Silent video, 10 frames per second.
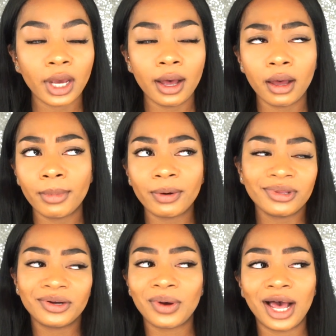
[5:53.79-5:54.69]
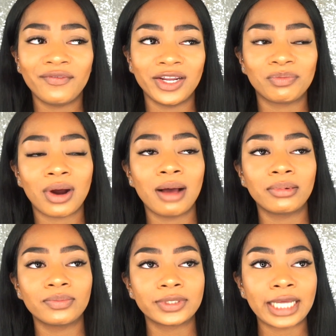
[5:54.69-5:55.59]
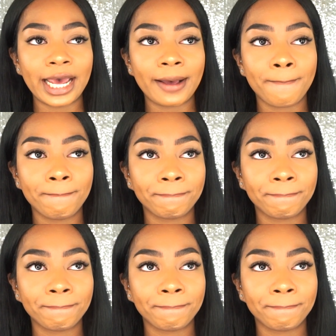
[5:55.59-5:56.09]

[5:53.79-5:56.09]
I really don't have any problems, like,